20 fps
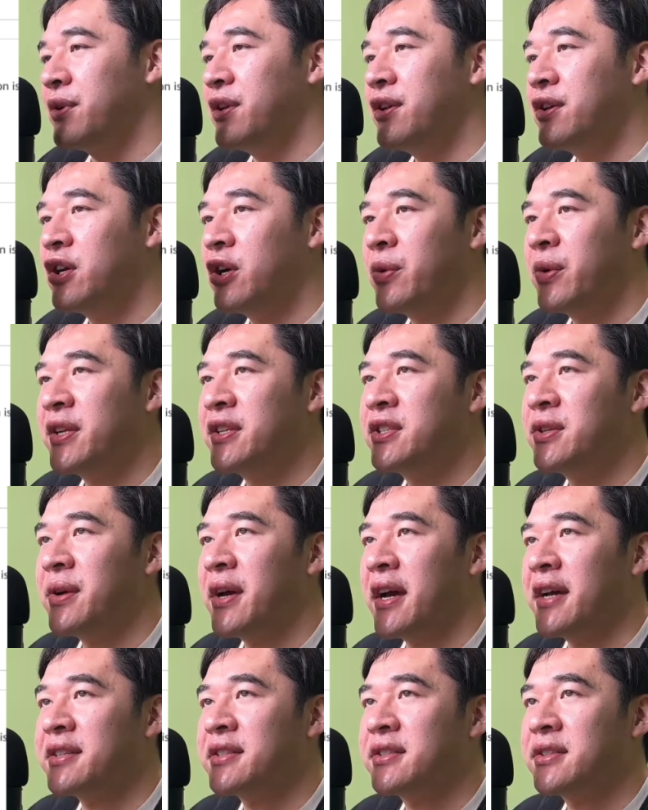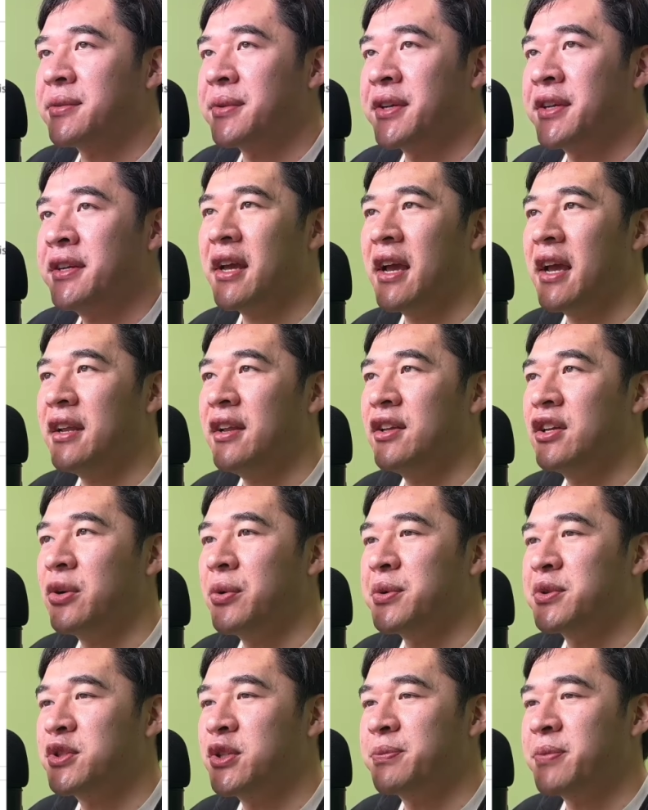you go into S3 and you go
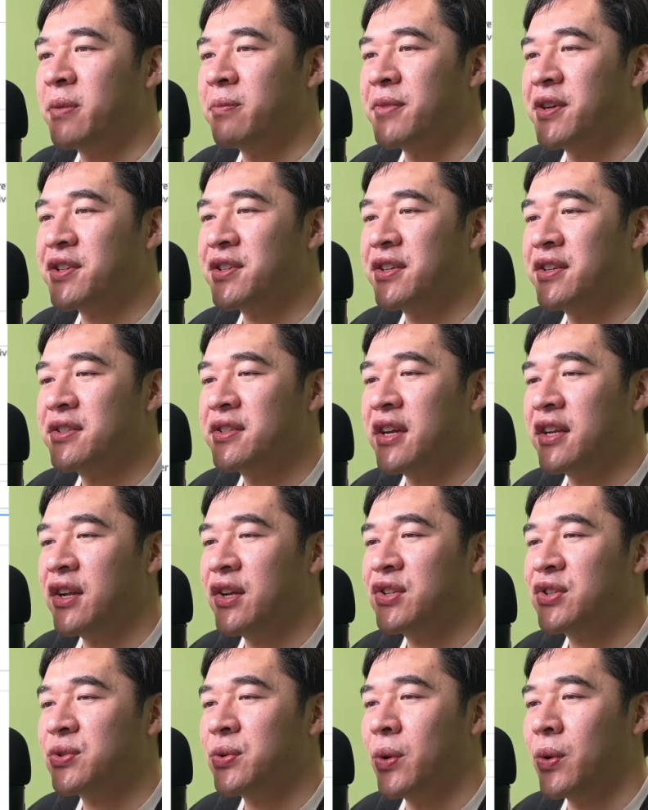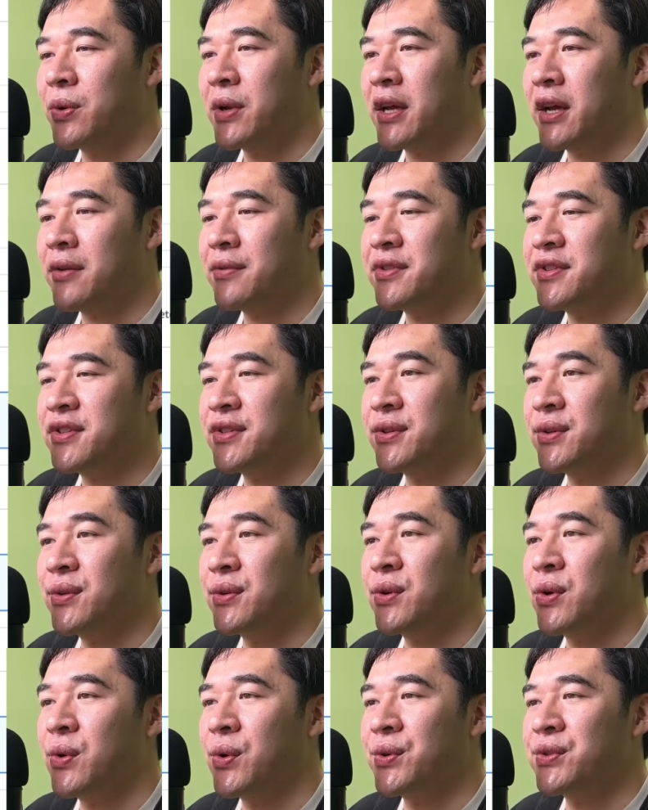into permissions and you scroll down to
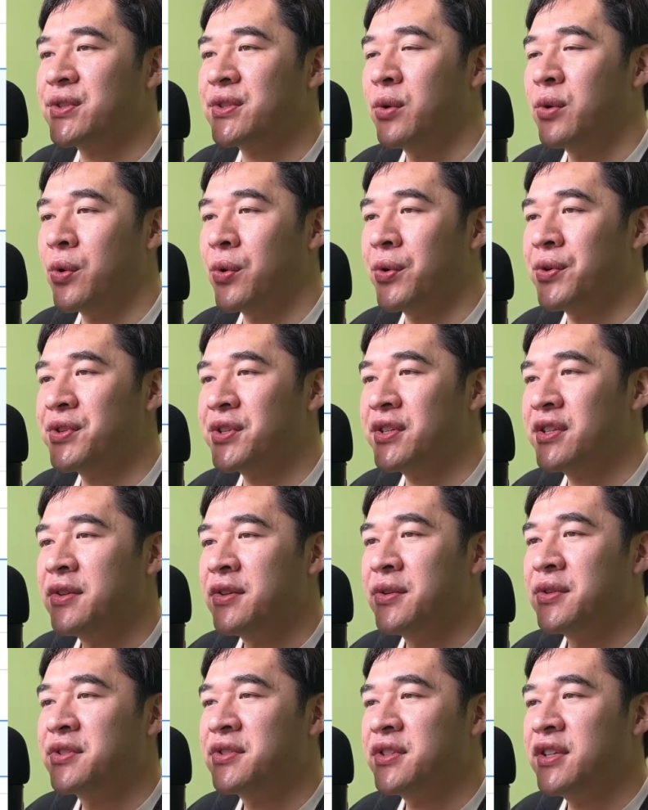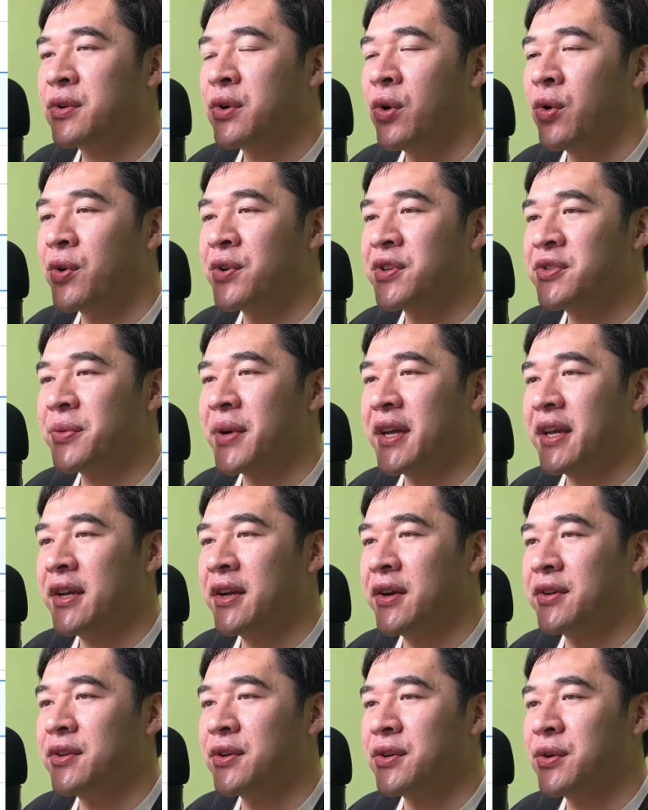course origin, you see course right
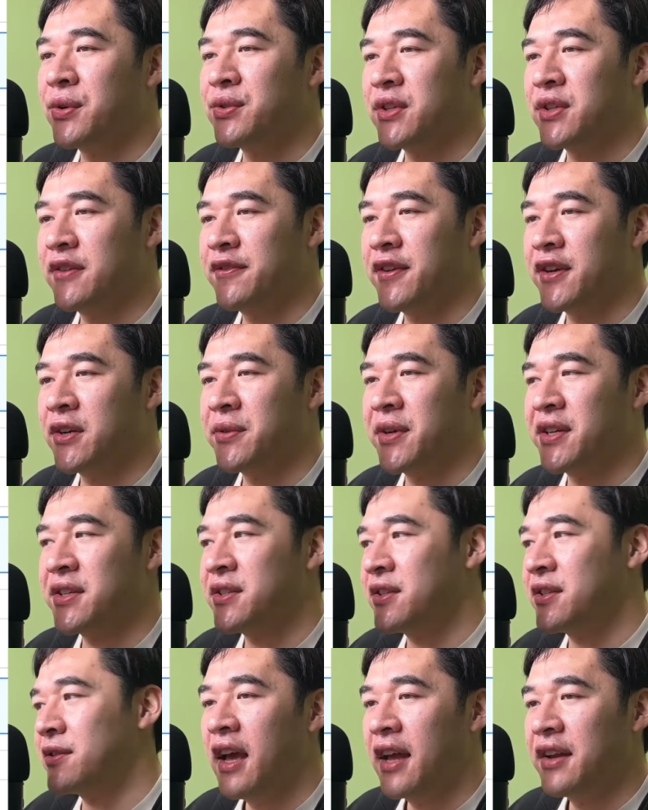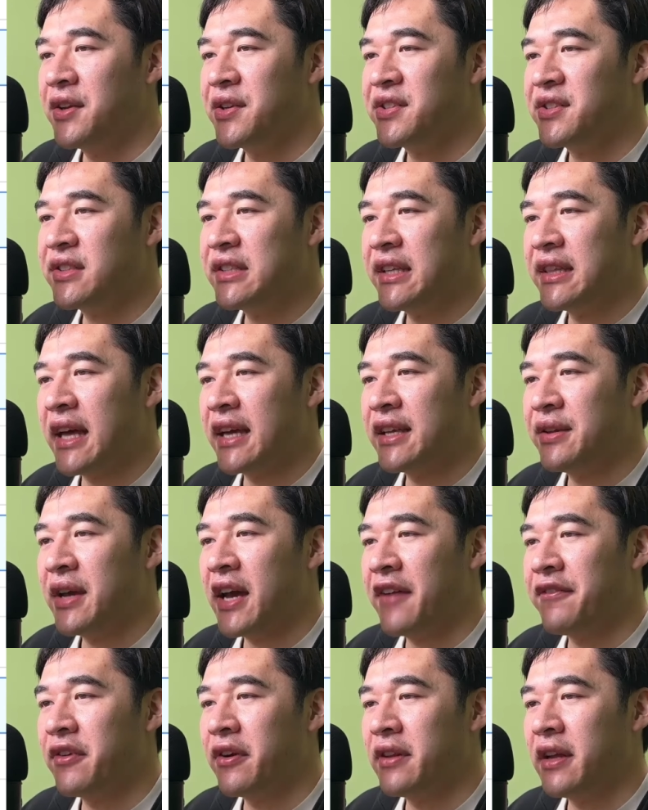here, your course configuration. And you see that you
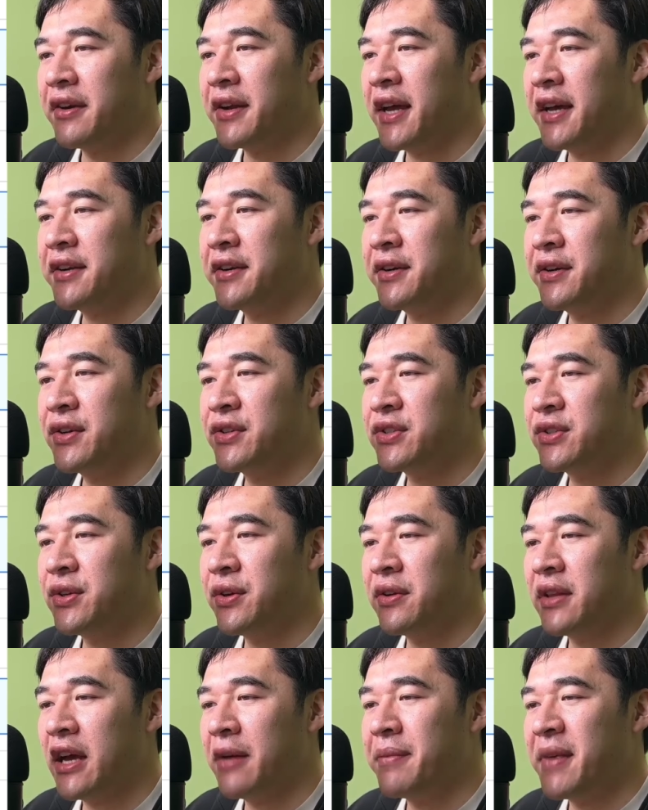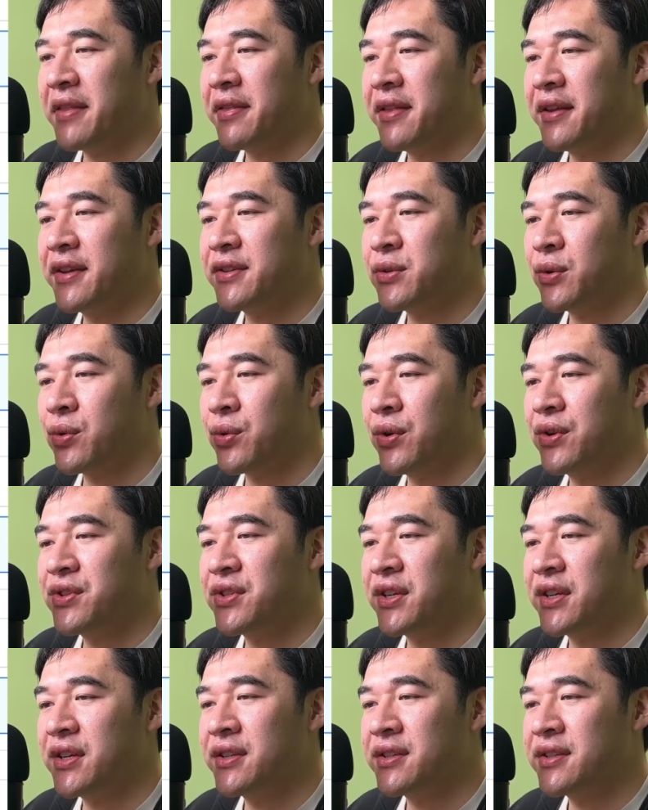have your allowed headers, your allowed methods,
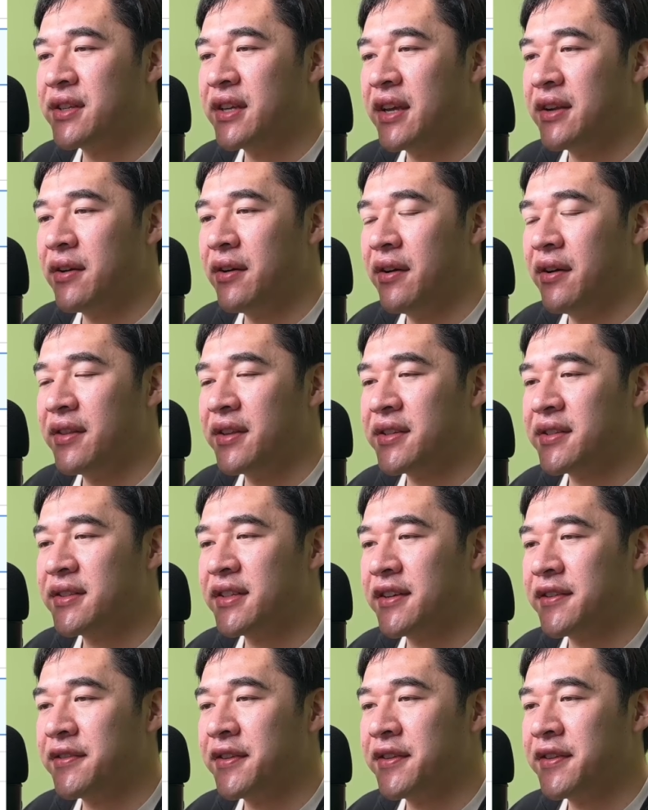origins, and all this stuff